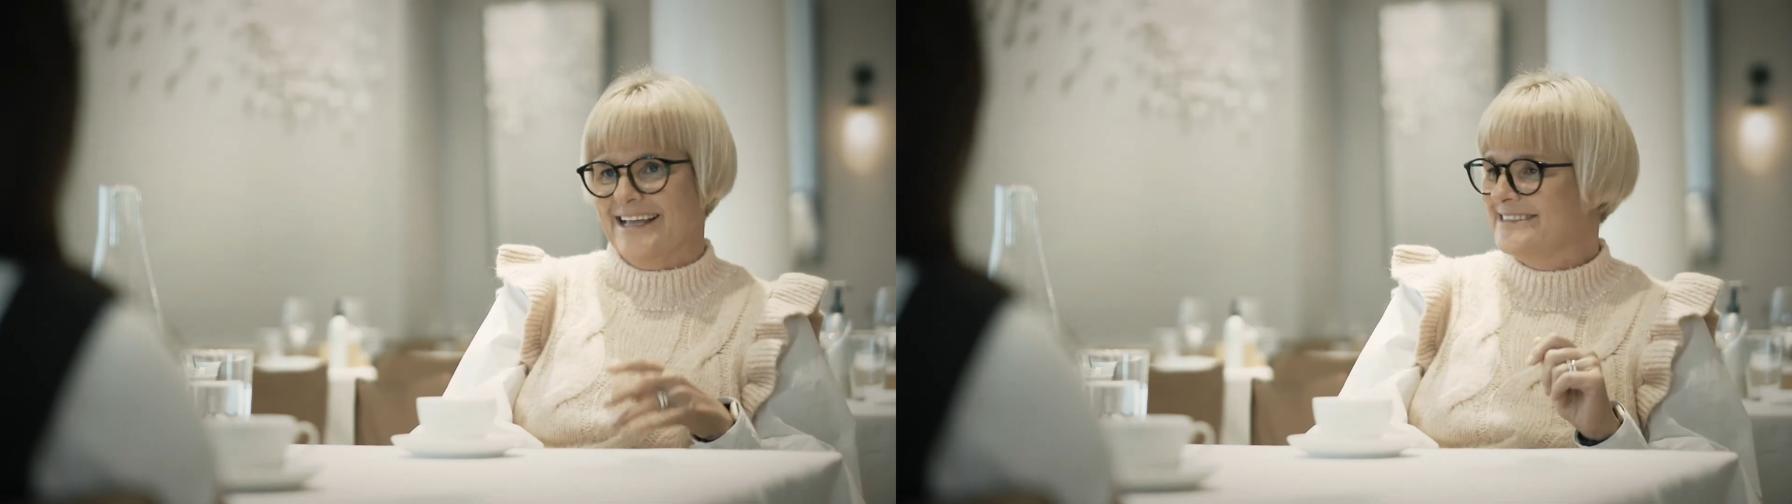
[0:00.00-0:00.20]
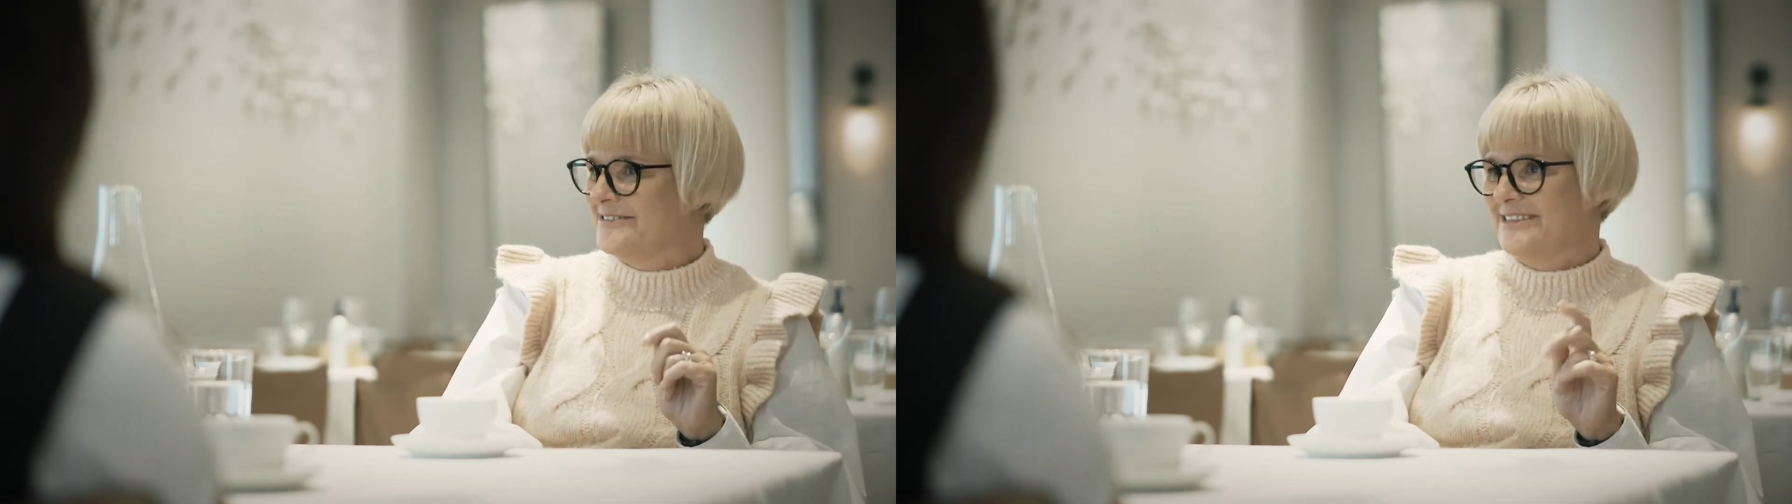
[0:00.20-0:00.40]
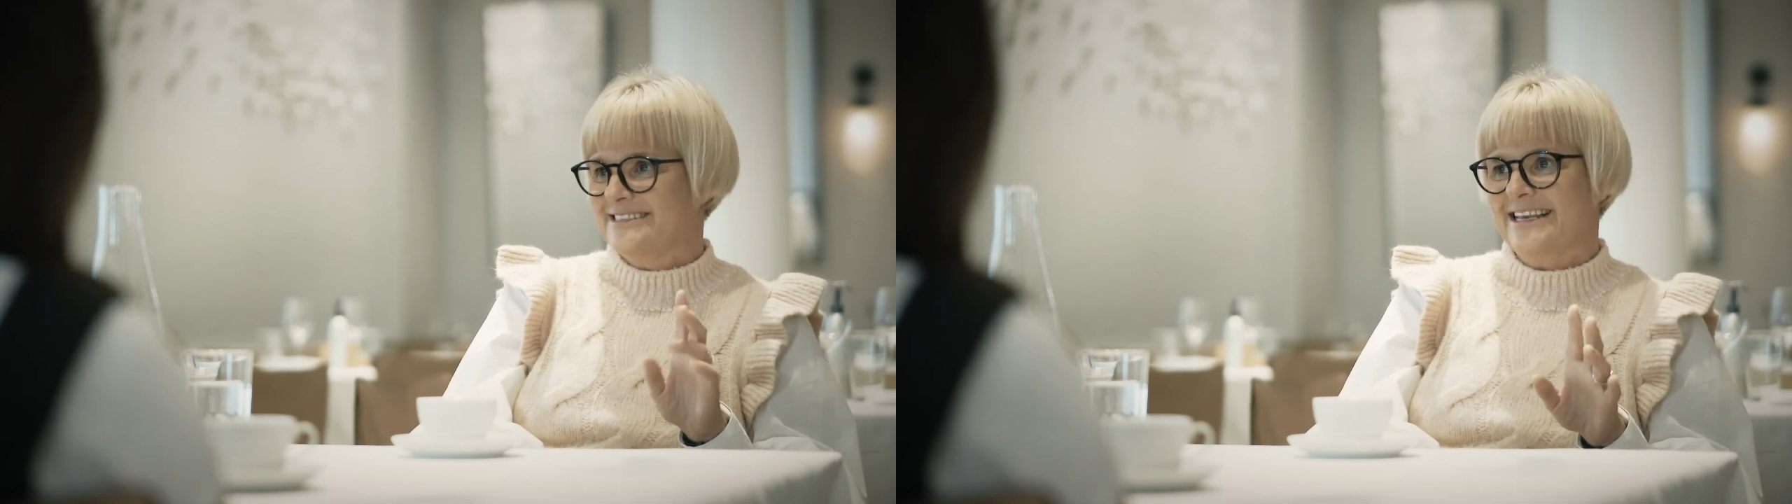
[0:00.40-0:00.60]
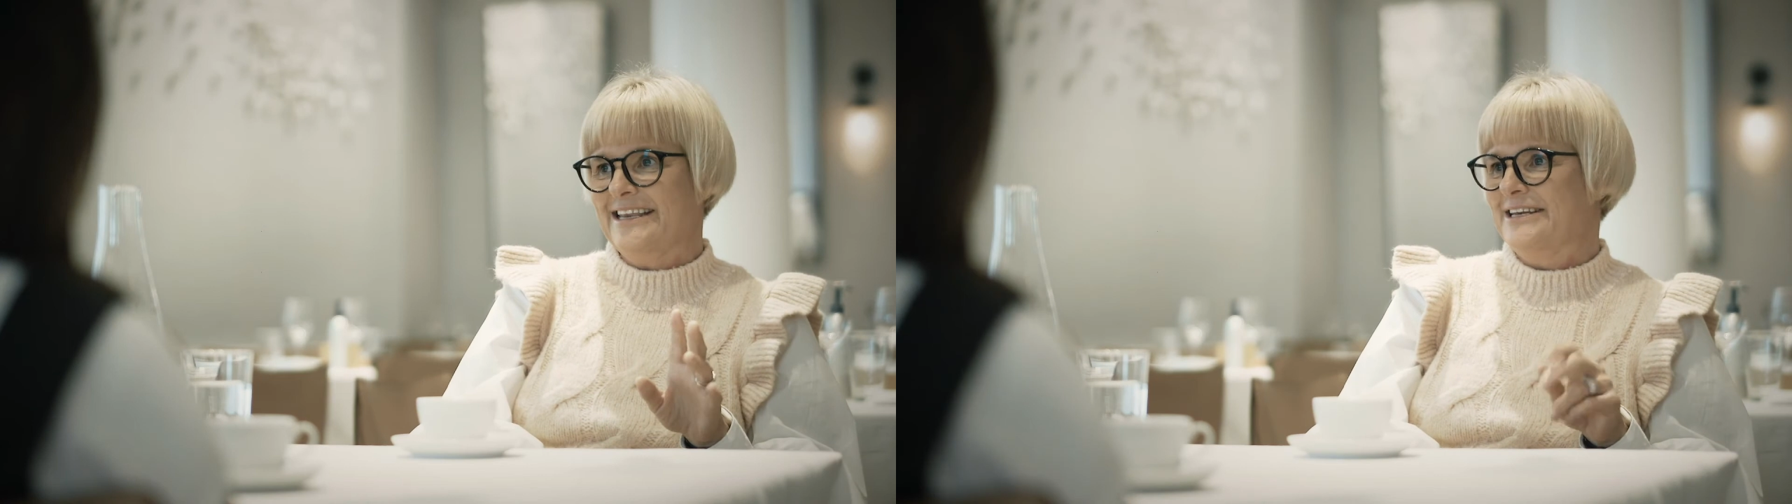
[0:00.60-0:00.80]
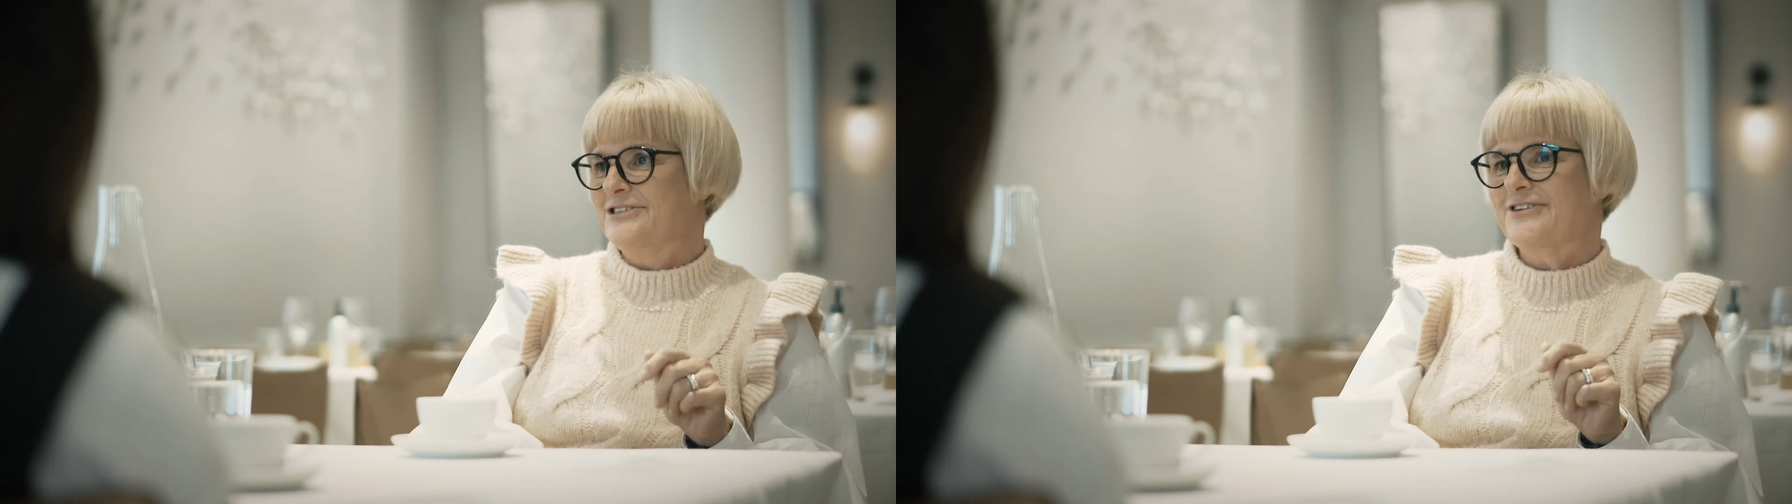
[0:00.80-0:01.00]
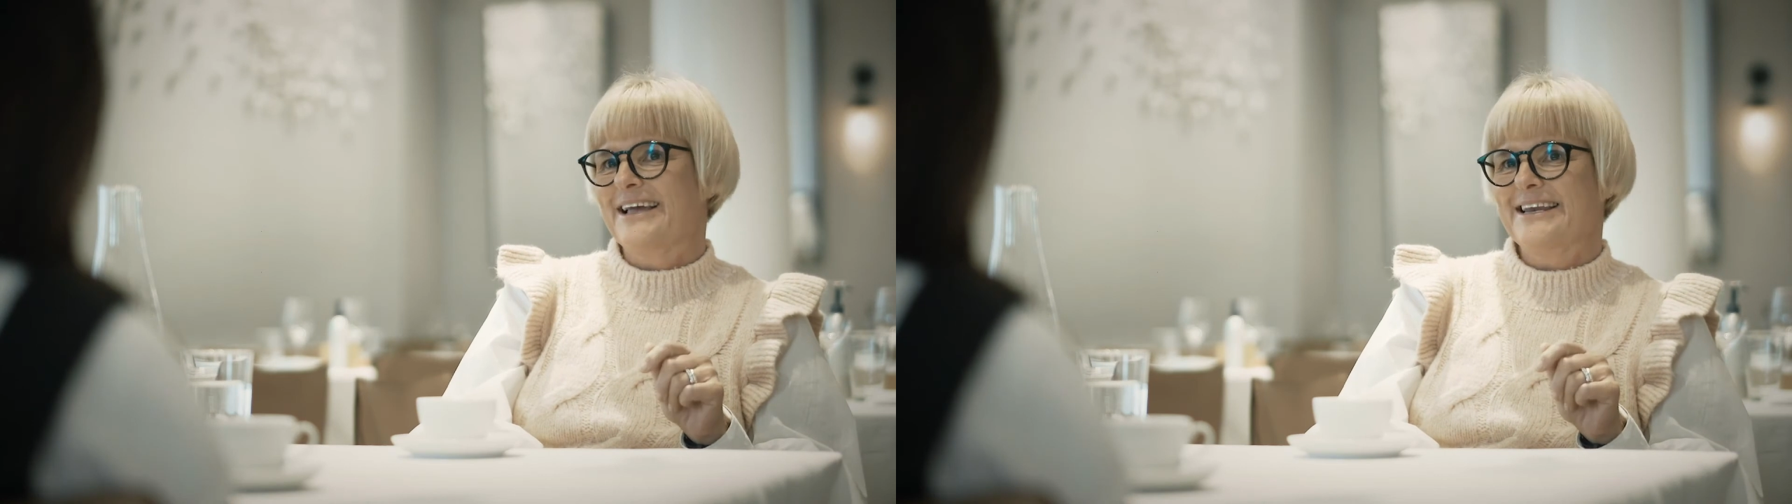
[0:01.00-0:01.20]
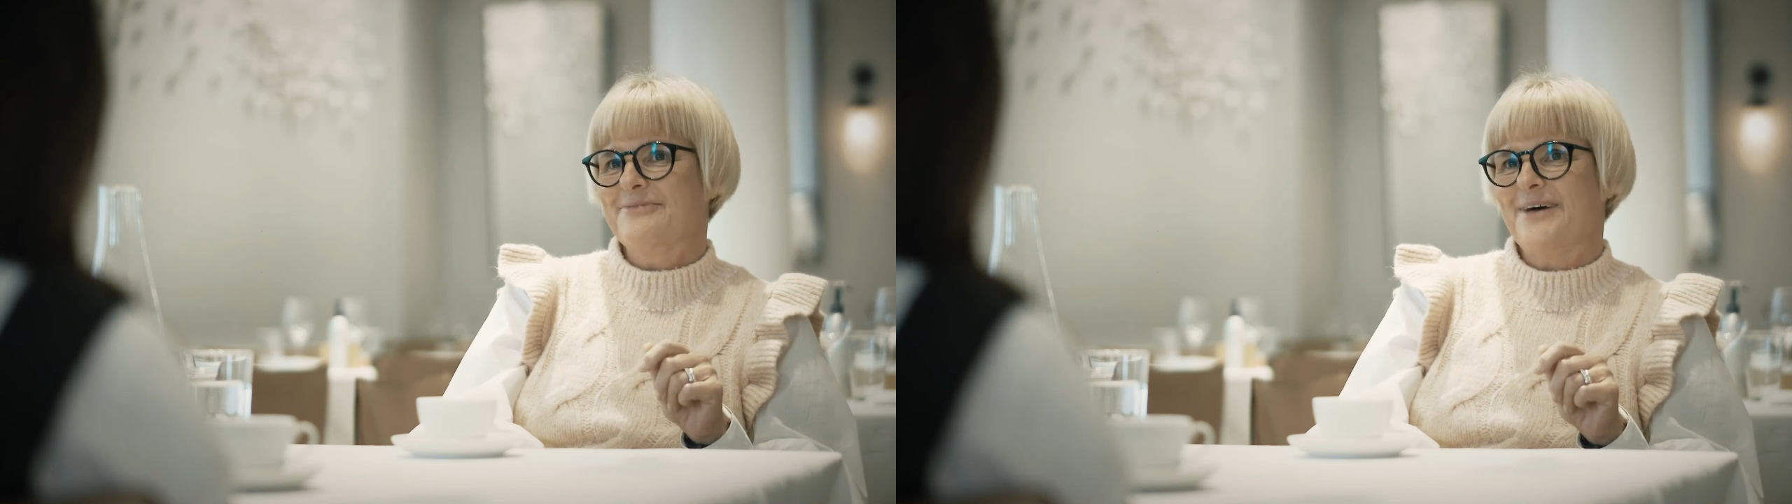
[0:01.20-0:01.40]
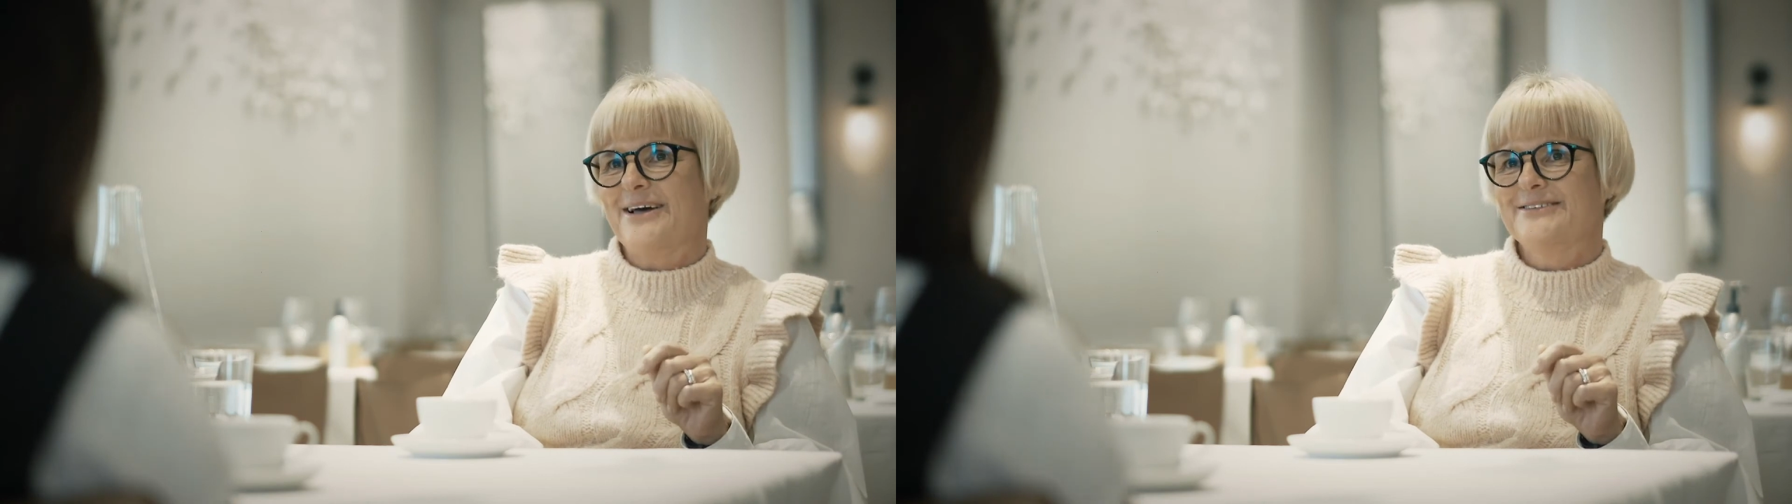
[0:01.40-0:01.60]
So, still in
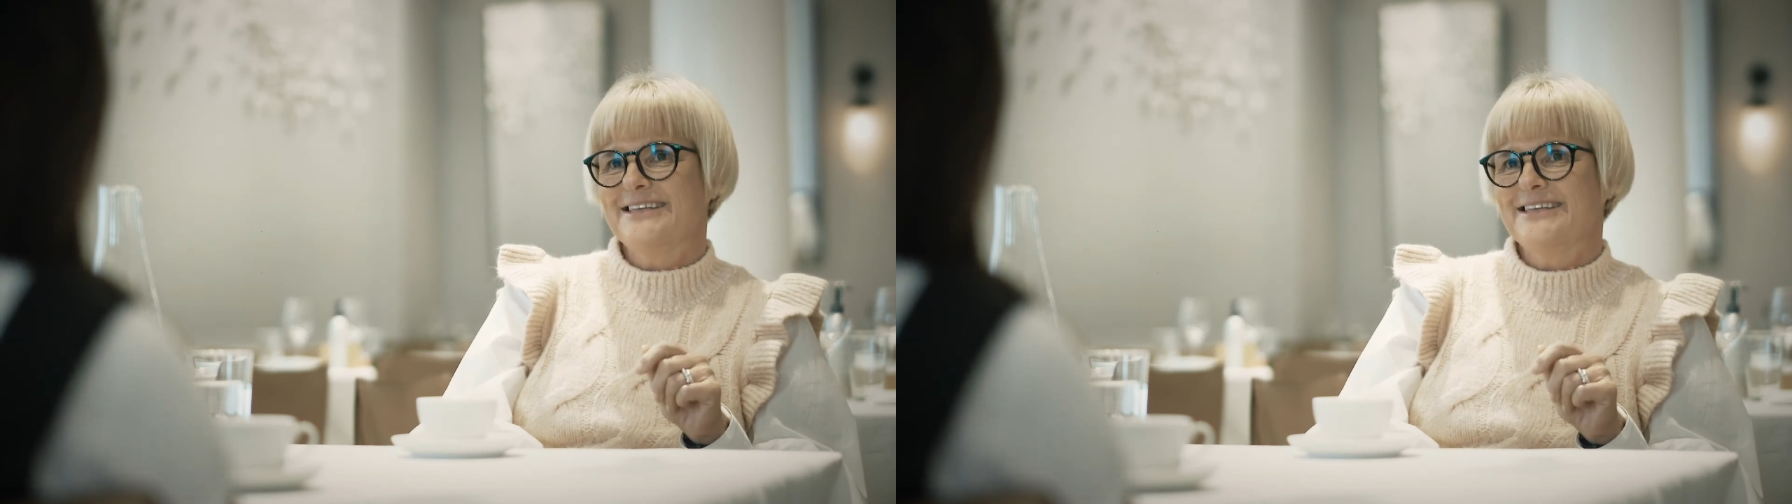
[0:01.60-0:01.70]
training mode.